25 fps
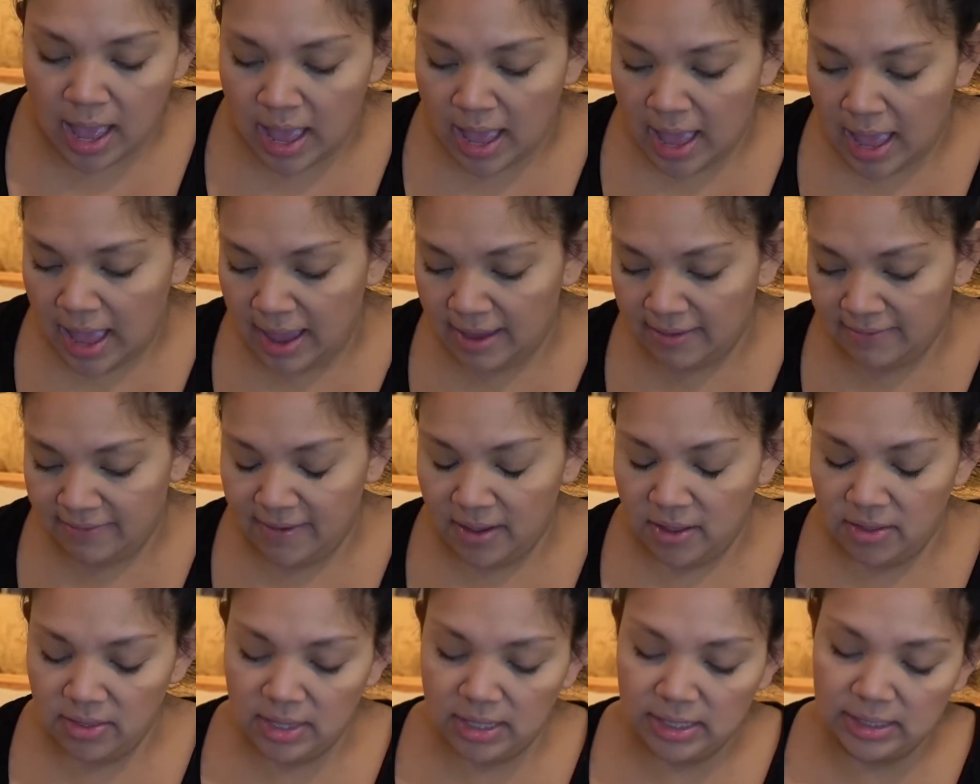I
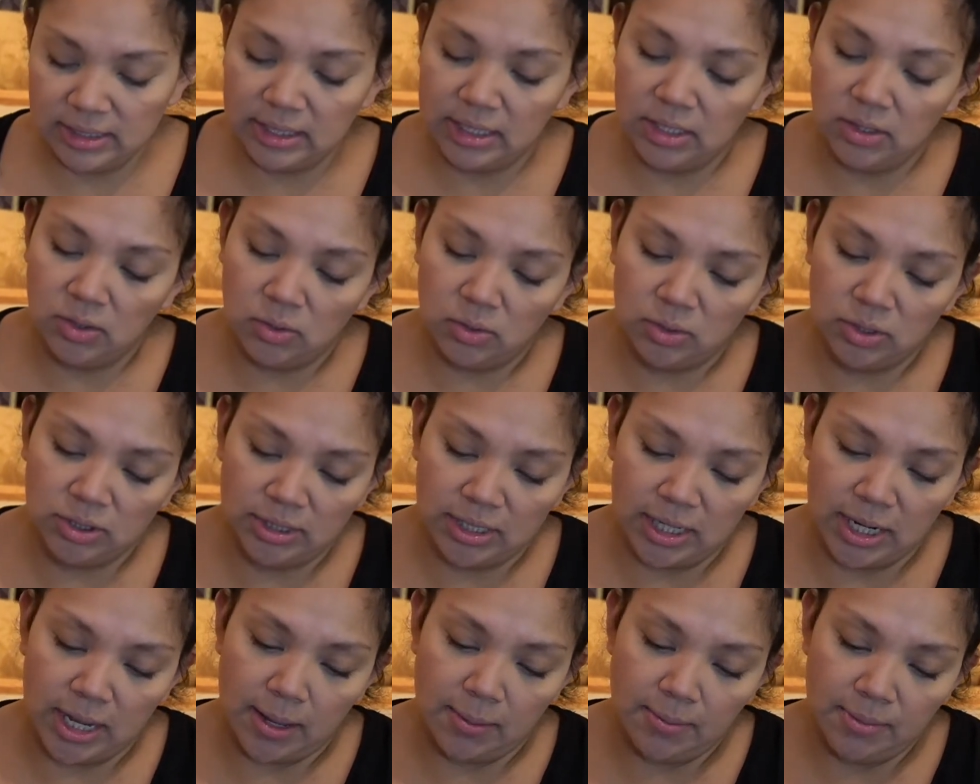found this little
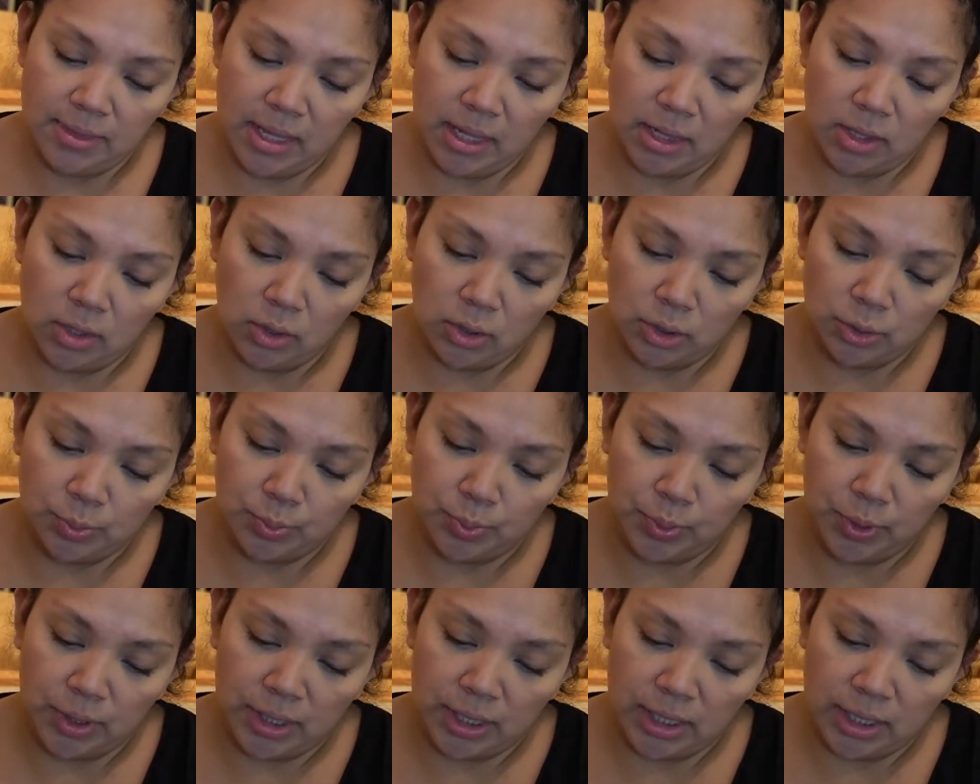stamp that looks
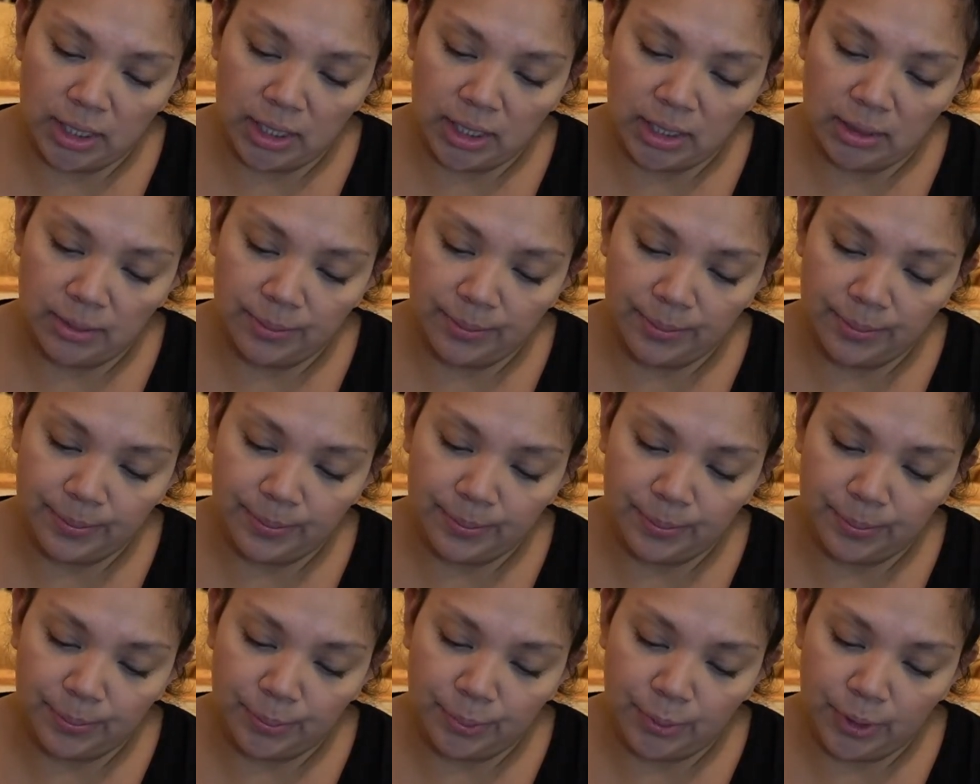pretty
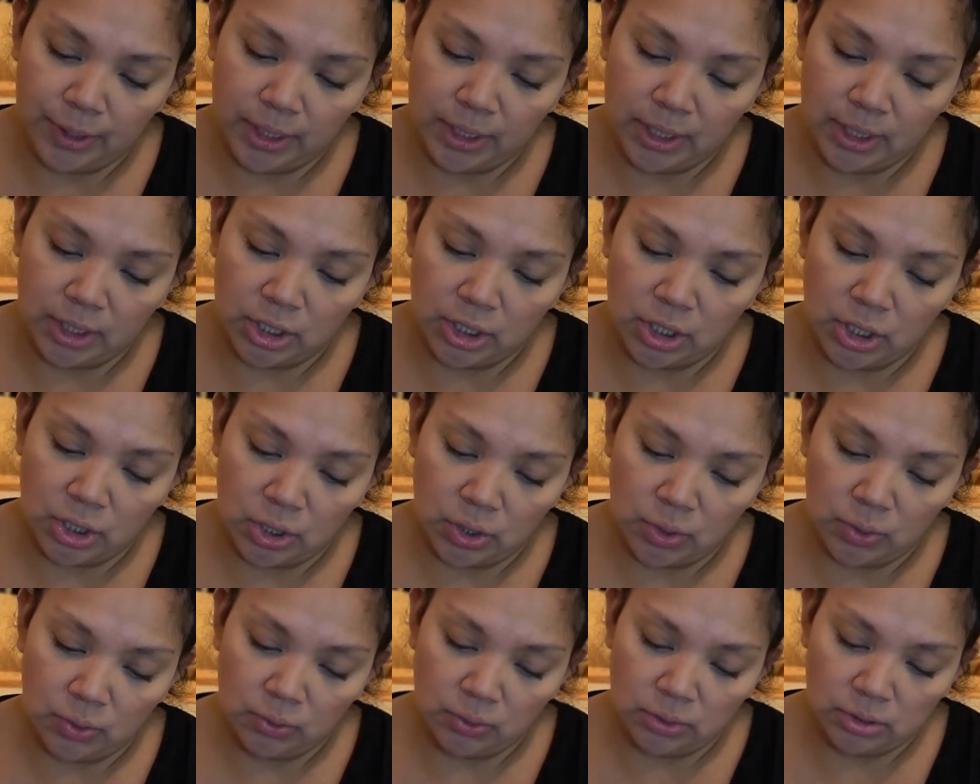
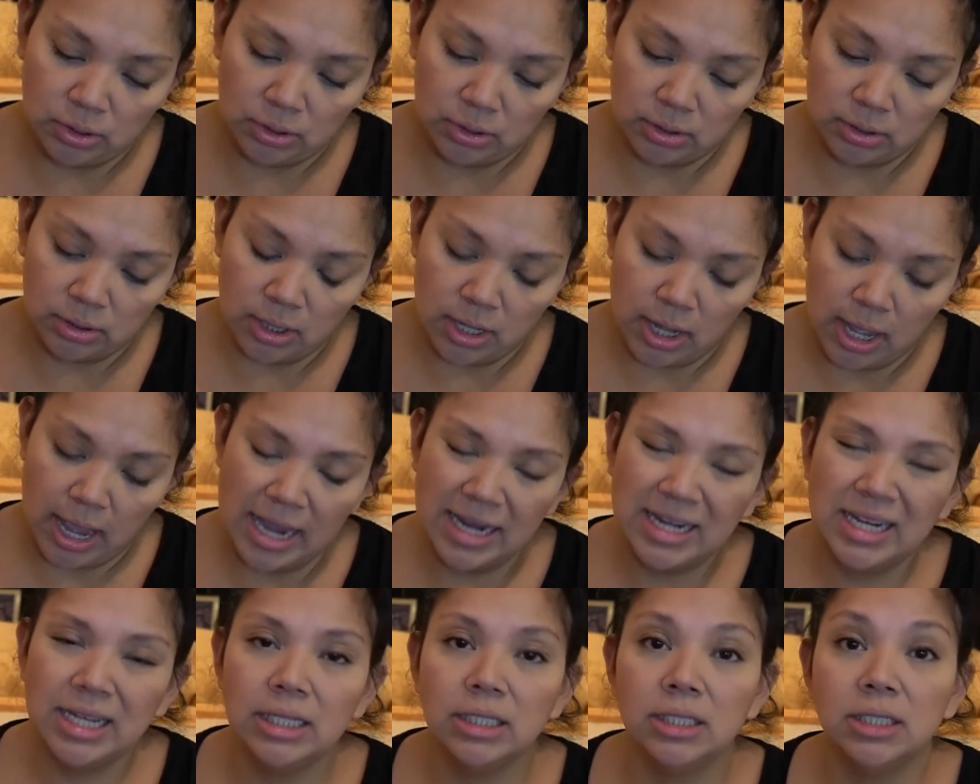cute.
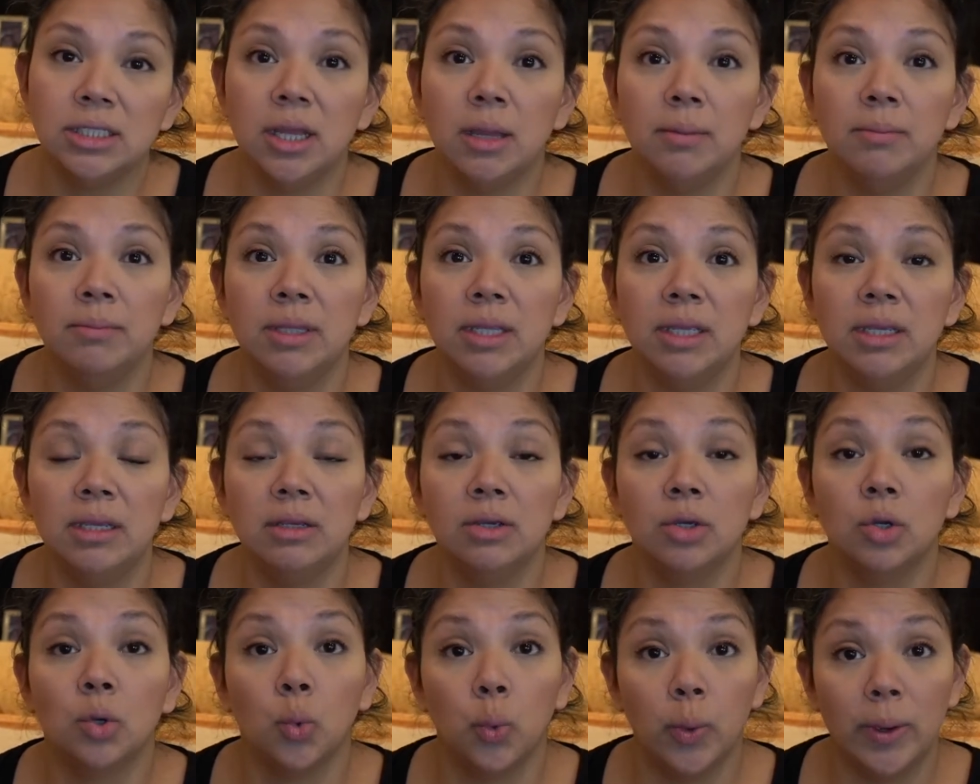I need
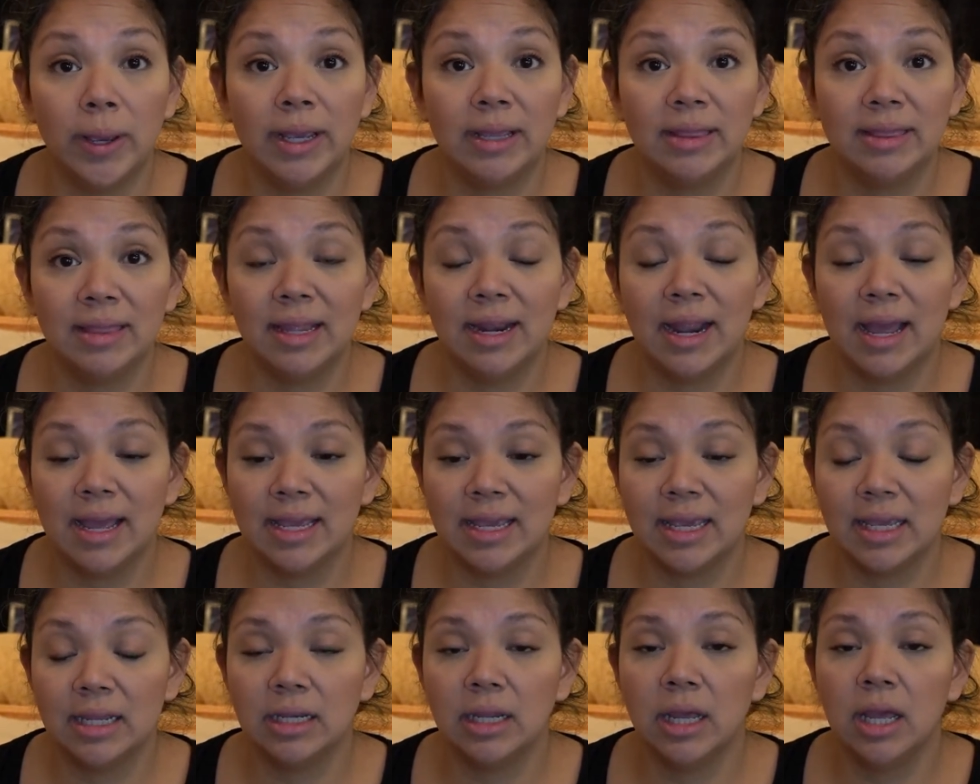something quick that I
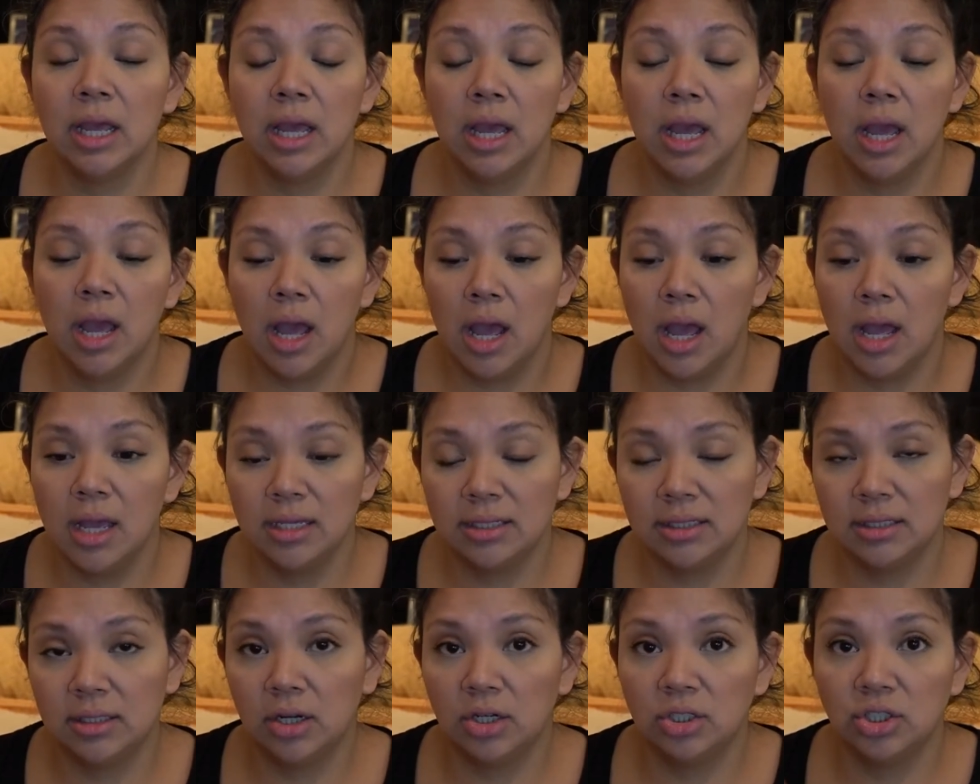can
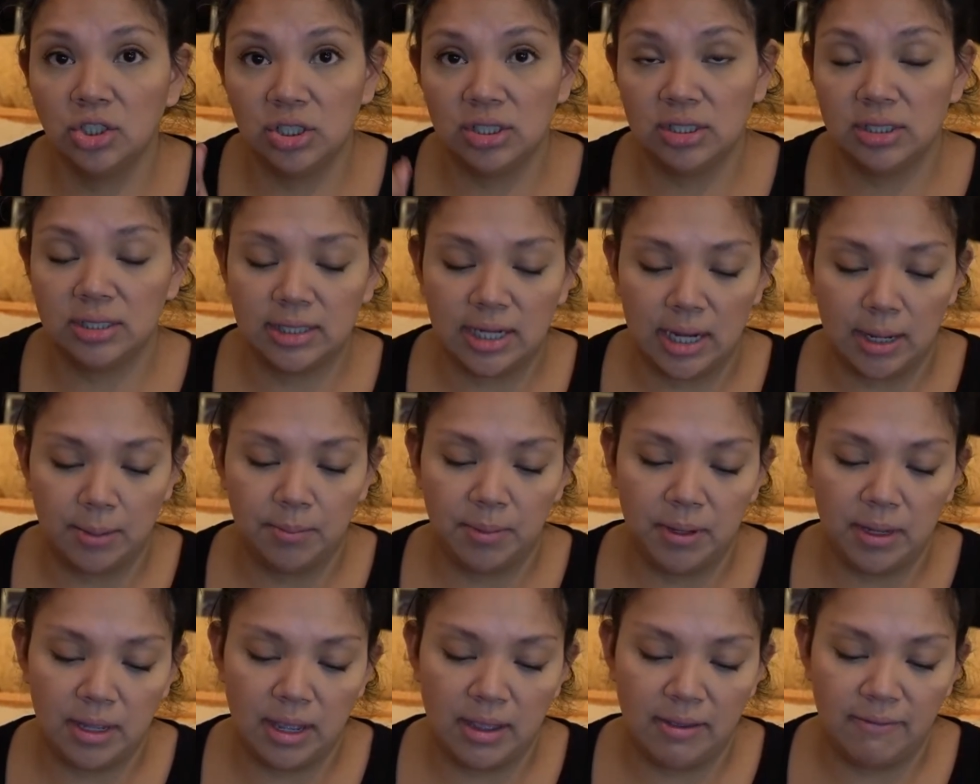start just
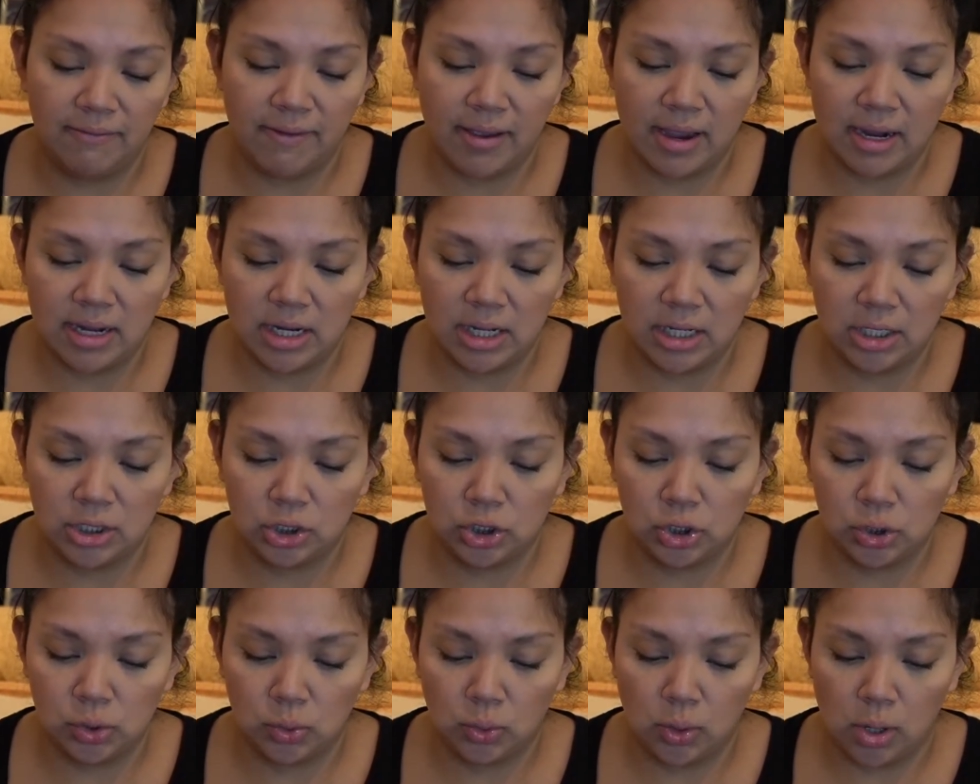stamping if I need
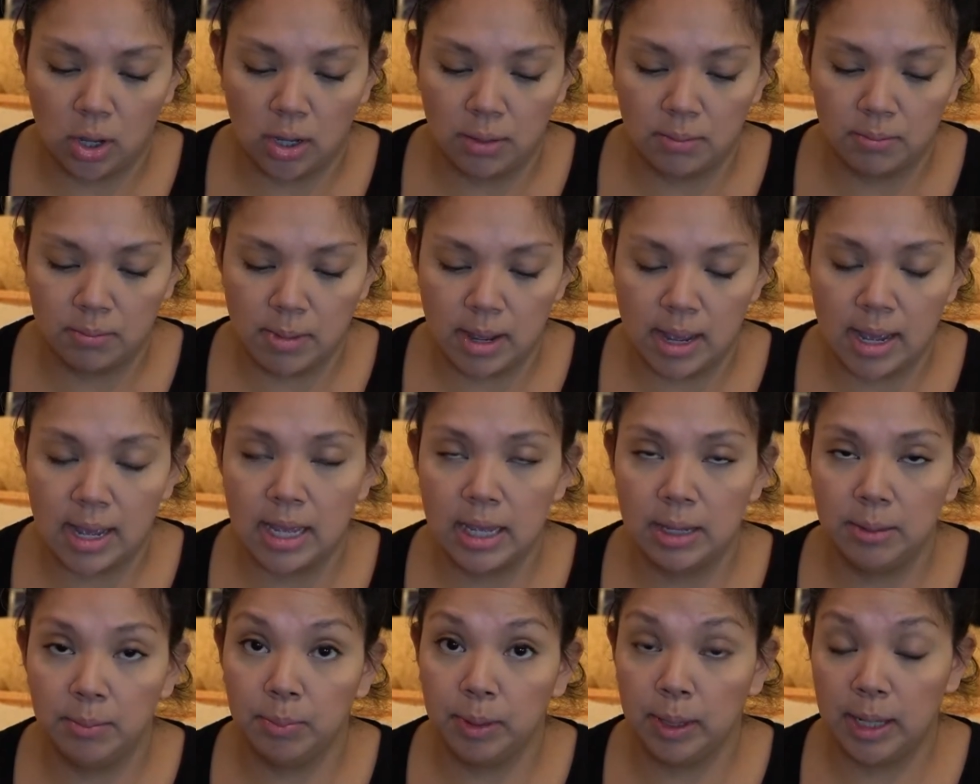to on
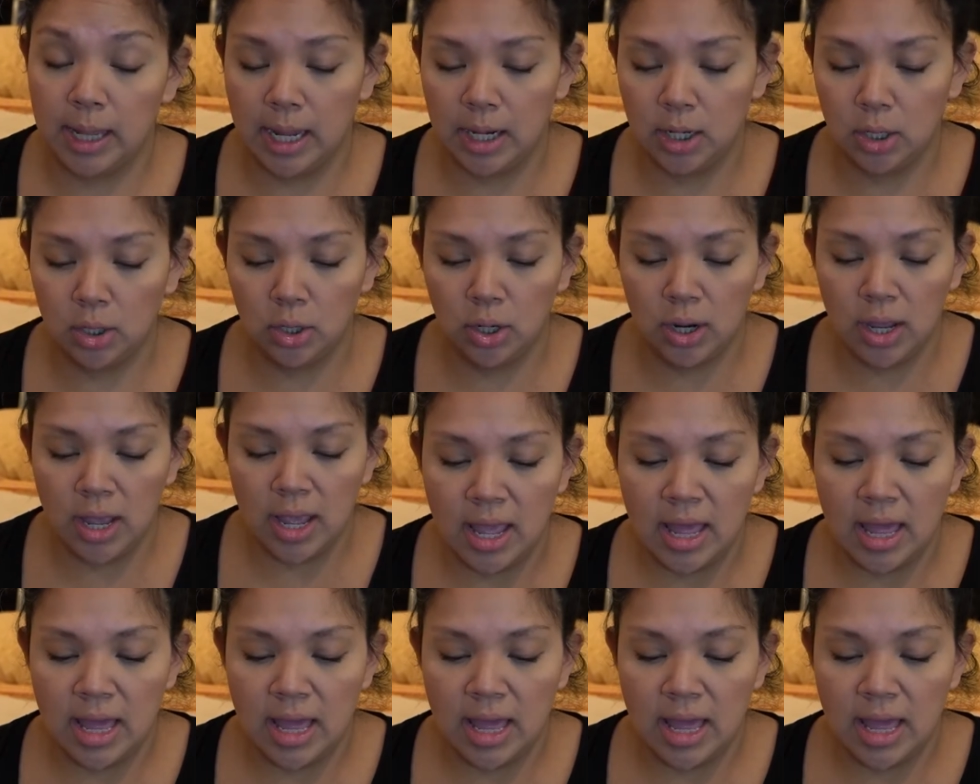my planner.